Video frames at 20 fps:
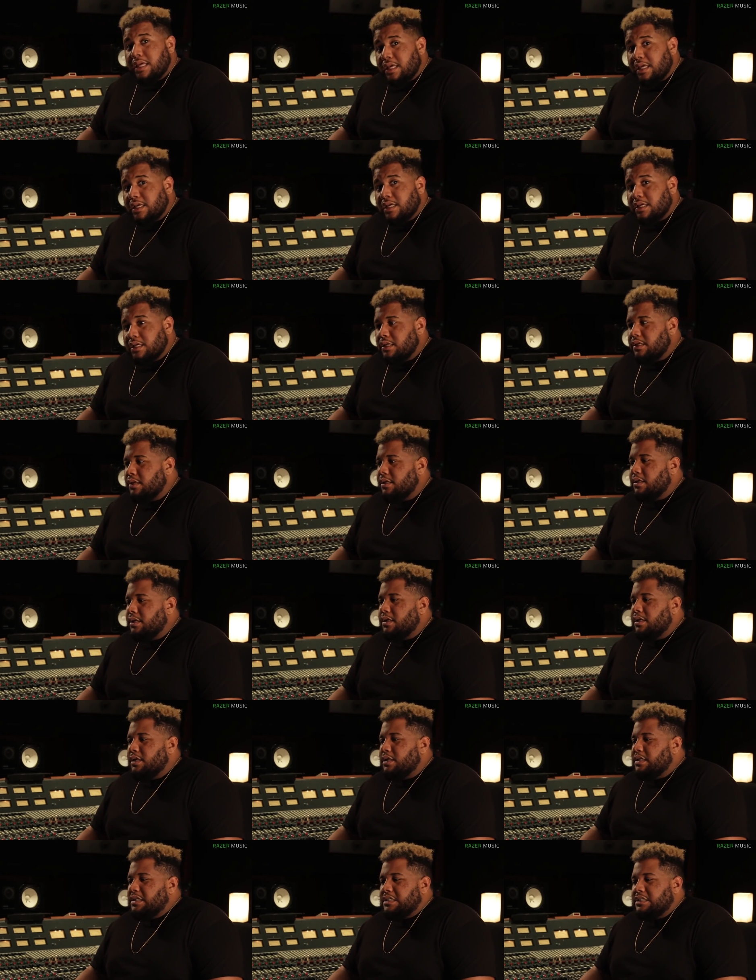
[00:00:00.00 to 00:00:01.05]
kick
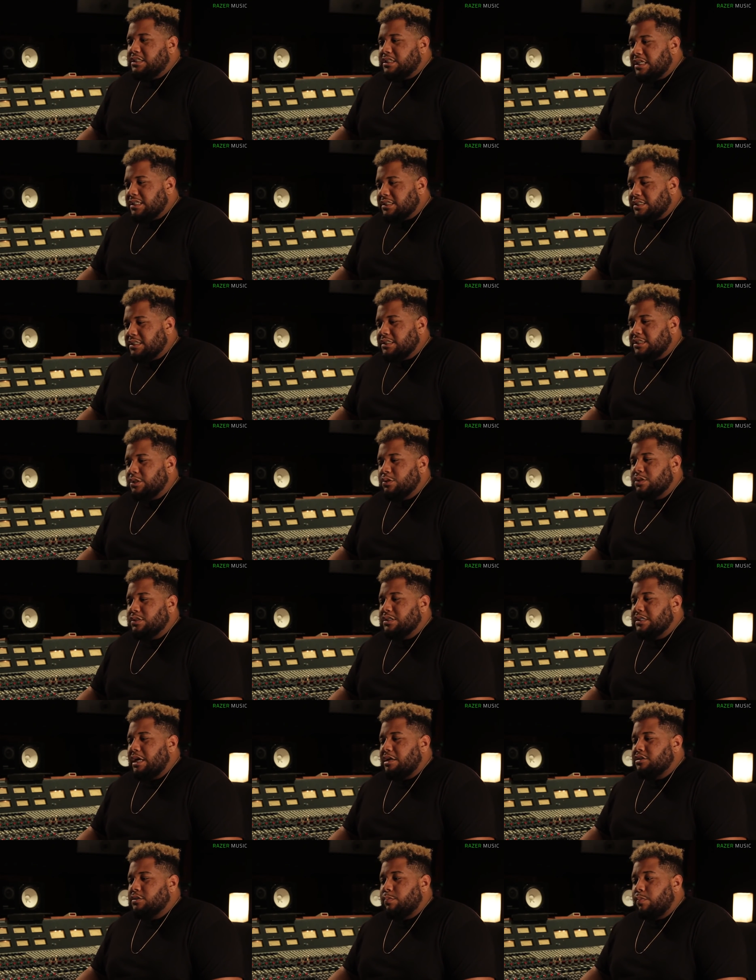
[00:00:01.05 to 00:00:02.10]
just until it
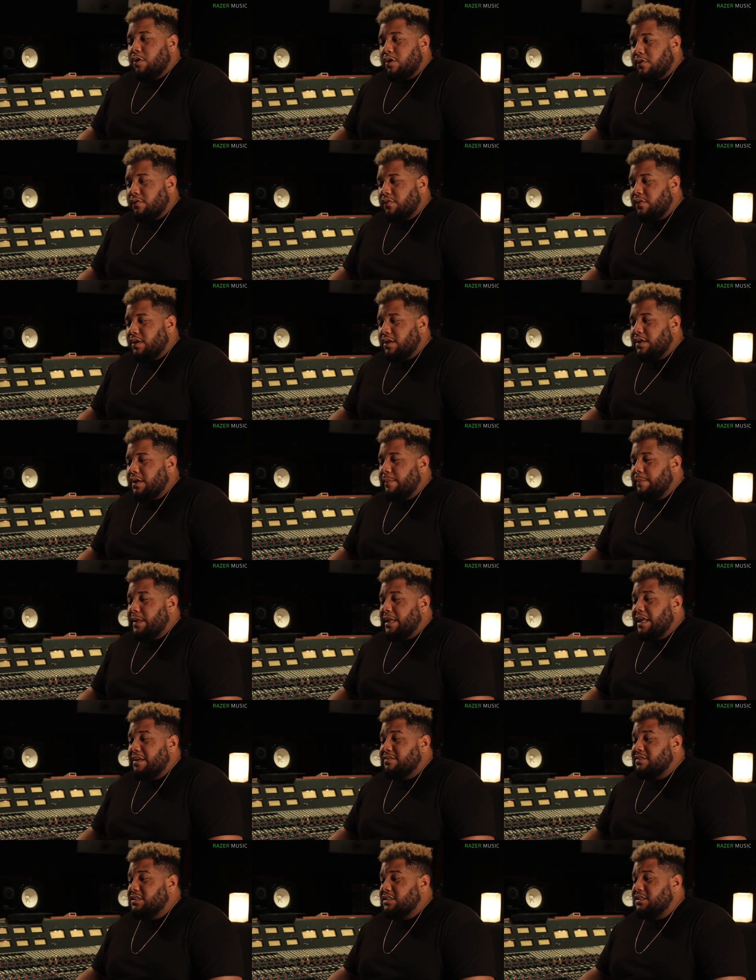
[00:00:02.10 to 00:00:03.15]
sounds perfect. I
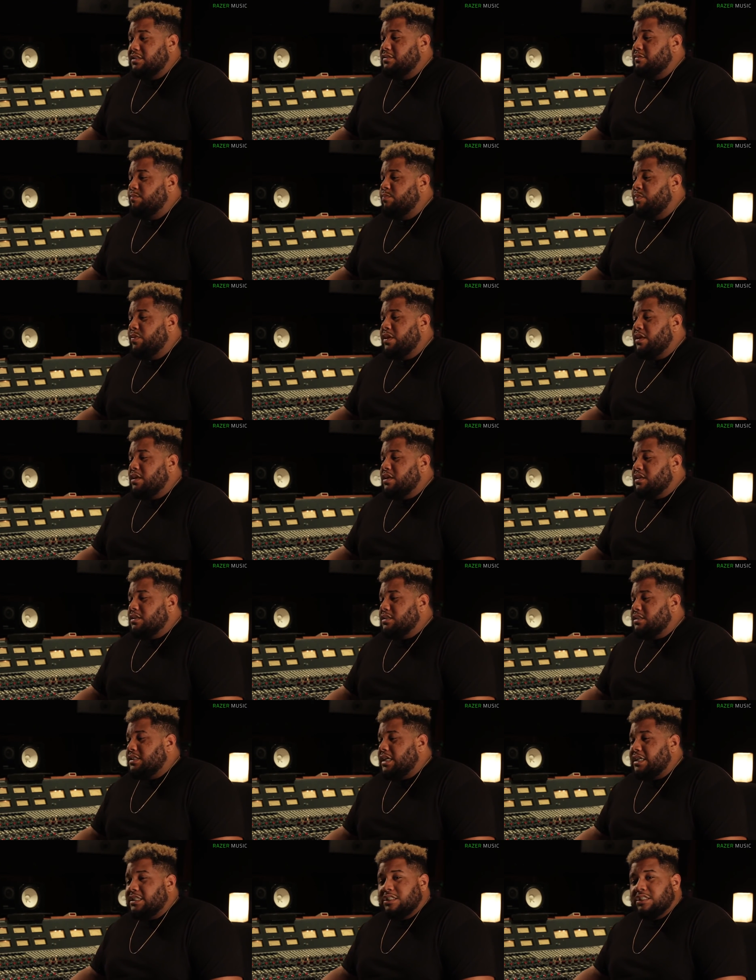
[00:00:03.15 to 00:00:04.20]
mean, I've seen
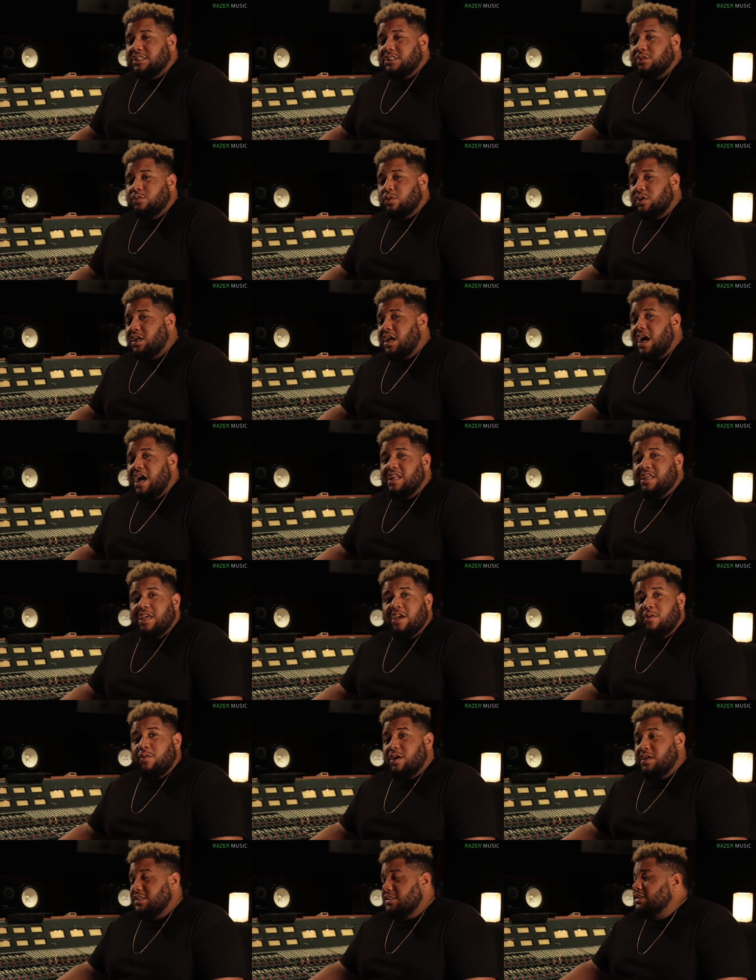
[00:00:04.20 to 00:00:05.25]
sessions where
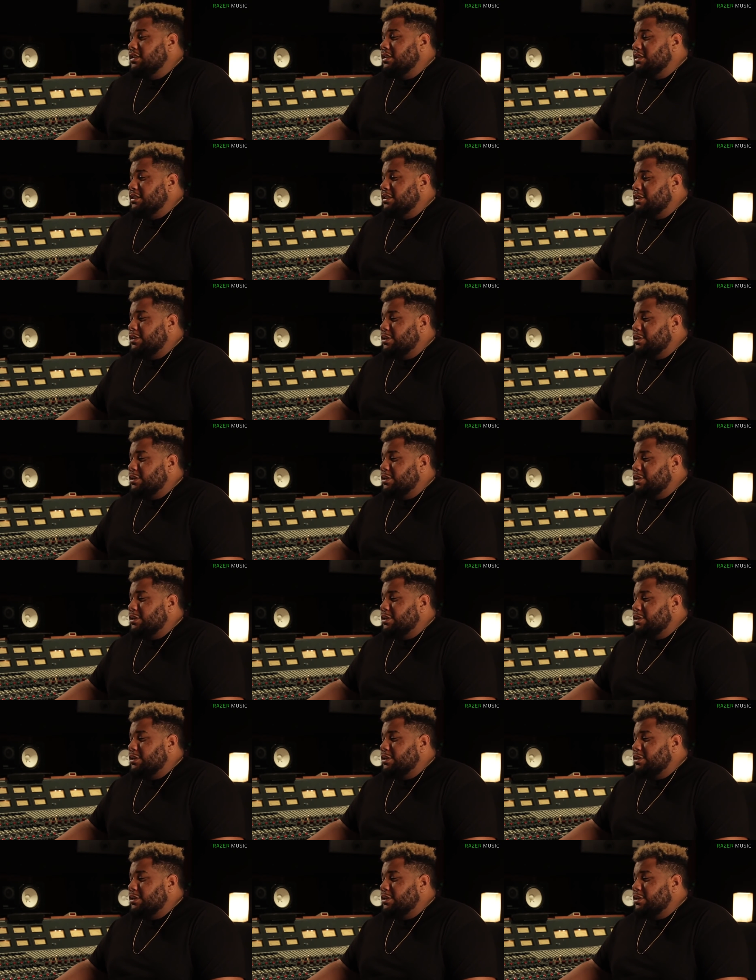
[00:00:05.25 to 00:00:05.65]
Kanye West is in the